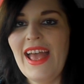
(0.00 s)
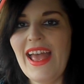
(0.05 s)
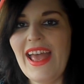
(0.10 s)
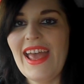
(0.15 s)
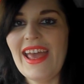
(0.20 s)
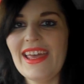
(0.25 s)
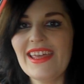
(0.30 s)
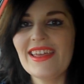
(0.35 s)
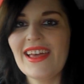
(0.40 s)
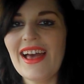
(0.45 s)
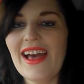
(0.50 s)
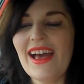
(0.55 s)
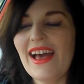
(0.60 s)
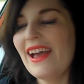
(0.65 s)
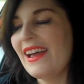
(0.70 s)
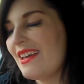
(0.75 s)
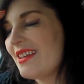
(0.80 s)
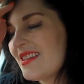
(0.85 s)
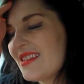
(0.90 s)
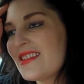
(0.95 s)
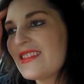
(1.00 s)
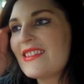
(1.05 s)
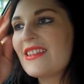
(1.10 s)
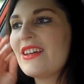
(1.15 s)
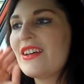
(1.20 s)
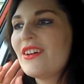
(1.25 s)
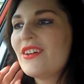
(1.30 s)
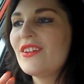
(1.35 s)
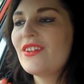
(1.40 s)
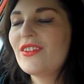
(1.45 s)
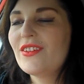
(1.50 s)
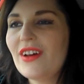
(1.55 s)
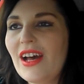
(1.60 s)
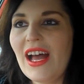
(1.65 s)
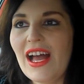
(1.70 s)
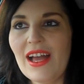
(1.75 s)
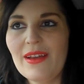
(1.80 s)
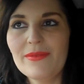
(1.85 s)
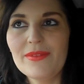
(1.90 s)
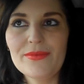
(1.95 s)
Hey guys, so
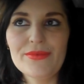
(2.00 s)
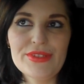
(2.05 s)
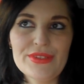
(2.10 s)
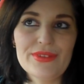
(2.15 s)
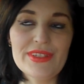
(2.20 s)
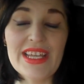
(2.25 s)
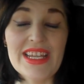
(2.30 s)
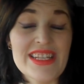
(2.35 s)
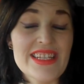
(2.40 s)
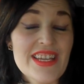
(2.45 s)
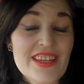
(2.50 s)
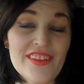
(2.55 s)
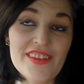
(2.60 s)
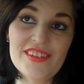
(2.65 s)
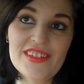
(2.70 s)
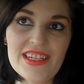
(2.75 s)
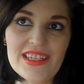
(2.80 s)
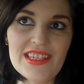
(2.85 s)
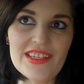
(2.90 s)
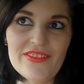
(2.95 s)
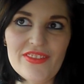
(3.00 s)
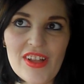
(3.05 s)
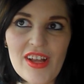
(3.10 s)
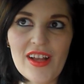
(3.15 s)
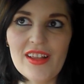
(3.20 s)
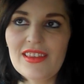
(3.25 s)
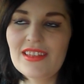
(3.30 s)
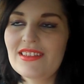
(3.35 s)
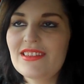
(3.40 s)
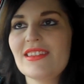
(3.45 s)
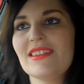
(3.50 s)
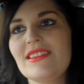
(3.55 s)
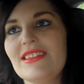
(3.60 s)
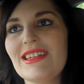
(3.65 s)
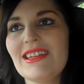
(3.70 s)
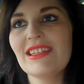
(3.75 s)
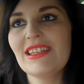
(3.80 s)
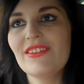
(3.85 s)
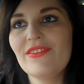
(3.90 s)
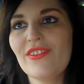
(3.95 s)
I'm going to be doing another daily vlog. This is
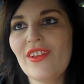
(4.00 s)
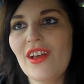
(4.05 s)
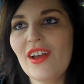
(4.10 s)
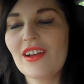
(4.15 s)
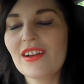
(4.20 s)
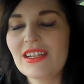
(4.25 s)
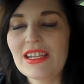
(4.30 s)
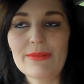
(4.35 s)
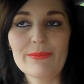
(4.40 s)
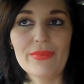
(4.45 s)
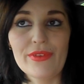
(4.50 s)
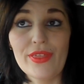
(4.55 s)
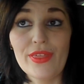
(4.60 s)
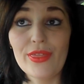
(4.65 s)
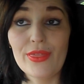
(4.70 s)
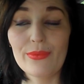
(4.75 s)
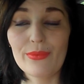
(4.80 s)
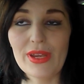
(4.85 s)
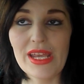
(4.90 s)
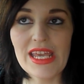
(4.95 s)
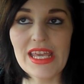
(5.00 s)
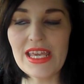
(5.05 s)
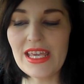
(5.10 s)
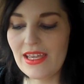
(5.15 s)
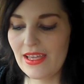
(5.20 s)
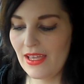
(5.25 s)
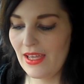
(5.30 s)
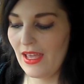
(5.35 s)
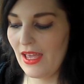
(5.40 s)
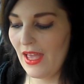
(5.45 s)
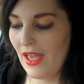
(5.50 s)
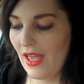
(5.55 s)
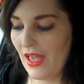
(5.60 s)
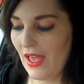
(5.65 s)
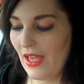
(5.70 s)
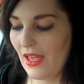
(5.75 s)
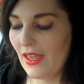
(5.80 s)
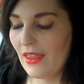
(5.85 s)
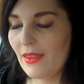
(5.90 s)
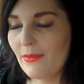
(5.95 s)
daily vlog number three.
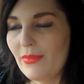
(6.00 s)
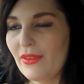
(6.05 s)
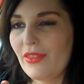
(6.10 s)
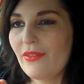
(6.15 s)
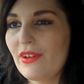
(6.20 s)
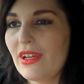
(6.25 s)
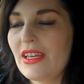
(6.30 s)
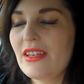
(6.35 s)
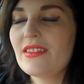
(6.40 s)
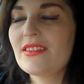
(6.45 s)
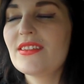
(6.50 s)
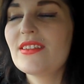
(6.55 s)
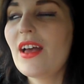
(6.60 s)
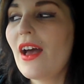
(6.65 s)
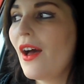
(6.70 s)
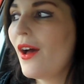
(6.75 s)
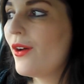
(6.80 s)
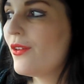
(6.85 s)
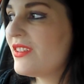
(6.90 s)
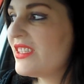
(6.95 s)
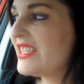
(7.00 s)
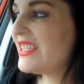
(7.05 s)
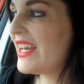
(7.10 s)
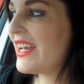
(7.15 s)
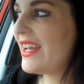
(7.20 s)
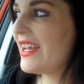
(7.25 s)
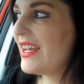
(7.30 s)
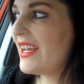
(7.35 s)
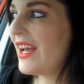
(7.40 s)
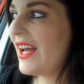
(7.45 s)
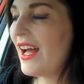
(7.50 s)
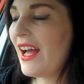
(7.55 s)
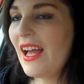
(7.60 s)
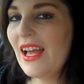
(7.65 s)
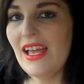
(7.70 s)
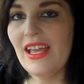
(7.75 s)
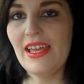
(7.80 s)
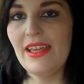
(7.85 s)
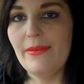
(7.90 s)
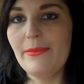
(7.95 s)
So today
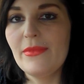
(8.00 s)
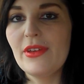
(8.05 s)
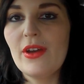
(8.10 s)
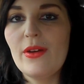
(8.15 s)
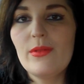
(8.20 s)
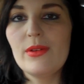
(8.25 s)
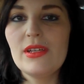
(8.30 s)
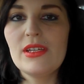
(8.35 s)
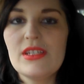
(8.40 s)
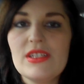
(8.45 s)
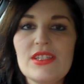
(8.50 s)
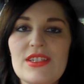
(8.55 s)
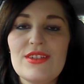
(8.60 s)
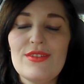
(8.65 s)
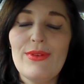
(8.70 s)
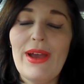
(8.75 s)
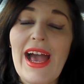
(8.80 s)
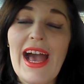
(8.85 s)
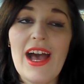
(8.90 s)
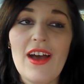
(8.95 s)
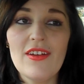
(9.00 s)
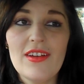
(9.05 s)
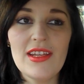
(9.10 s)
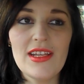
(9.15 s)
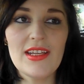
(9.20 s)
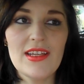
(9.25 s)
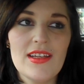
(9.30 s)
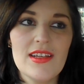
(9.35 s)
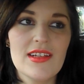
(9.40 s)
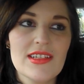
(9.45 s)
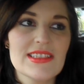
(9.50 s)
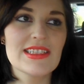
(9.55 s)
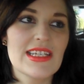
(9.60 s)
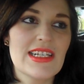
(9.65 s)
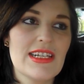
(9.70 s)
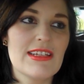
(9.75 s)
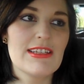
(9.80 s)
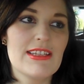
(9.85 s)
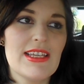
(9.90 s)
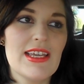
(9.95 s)
I am going to Aldi because
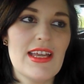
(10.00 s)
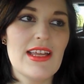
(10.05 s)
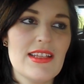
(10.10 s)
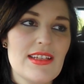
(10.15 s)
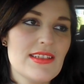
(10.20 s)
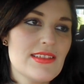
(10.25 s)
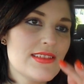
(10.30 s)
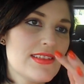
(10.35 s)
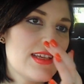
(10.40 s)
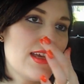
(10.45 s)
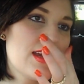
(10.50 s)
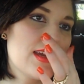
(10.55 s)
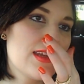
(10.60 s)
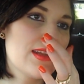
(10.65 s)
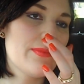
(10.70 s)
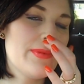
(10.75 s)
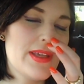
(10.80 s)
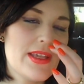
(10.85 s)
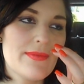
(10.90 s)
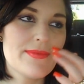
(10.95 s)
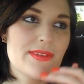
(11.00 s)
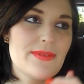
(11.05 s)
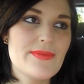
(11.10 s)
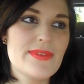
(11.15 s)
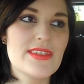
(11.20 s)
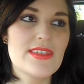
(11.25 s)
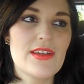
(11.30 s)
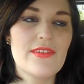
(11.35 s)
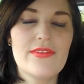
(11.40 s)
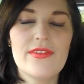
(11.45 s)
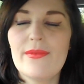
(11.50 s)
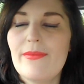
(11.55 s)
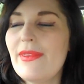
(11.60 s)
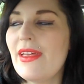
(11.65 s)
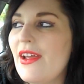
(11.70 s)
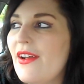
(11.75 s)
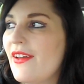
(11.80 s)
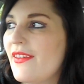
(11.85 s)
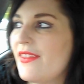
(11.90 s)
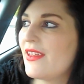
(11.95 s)
I gotta pick up some stuff from
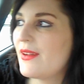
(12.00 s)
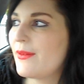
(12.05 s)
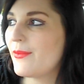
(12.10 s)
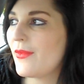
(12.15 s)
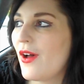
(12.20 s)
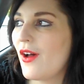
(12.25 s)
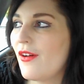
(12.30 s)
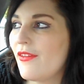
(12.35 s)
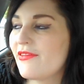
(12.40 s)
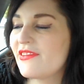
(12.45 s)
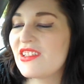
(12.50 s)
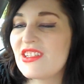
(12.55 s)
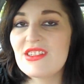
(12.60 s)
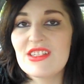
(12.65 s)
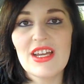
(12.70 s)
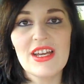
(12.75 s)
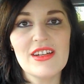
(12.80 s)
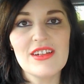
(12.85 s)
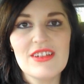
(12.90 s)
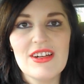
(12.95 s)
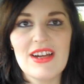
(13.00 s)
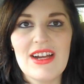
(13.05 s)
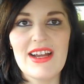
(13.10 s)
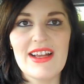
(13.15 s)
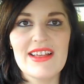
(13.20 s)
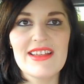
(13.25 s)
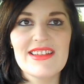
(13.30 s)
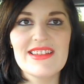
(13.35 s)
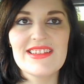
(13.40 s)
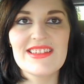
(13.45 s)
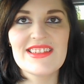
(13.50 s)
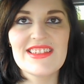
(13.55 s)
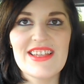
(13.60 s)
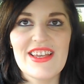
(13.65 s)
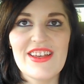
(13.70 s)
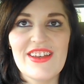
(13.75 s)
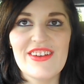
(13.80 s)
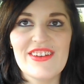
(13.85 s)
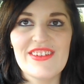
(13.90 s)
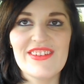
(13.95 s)
there, then I'm off to Tuggerah.
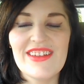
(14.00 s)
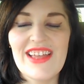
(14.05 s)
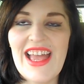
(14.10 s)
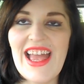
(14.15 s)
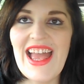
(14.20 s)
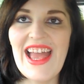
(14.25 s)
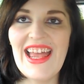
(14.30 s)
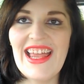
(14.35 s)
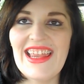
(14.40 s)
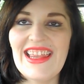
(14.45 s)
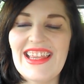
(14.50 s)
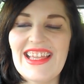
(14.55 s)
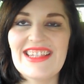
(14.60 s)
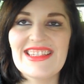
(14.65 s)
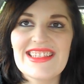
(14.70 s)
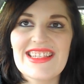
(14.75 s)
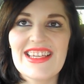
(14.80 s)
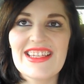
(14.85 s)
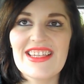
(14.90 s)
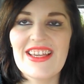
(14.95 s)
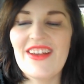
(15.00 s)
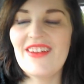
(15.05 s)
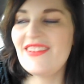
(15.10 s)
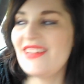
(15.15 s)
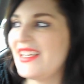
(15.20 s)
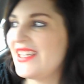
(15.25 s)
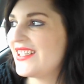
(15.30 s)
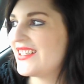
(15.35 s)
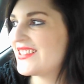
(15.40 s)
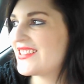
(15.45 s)
So let's get going.